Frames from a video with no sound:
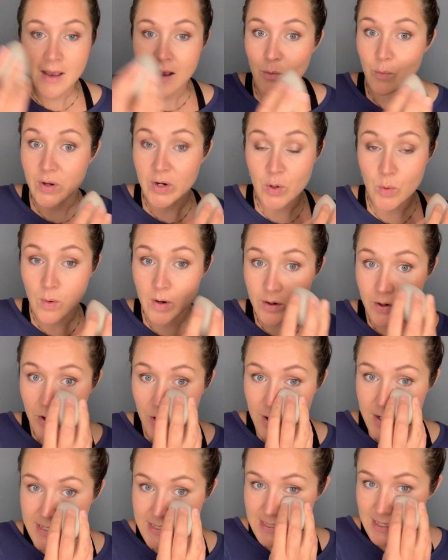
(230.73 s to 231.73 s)
We don't want
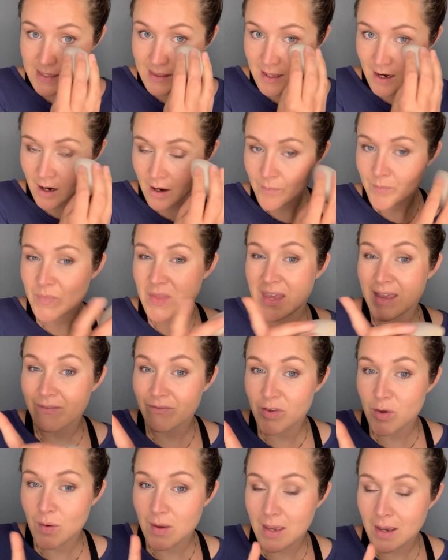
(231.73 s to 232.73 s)
creasing there.
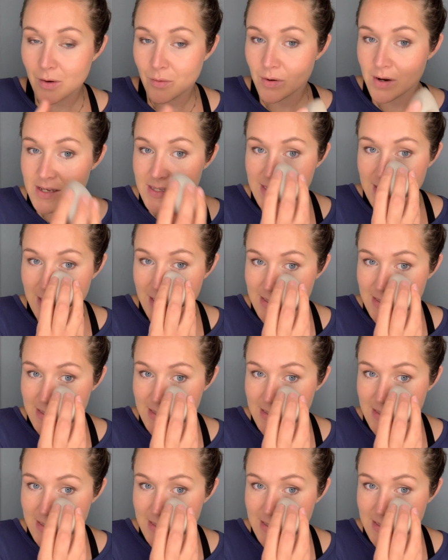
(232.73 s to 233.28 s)
If you get creasing,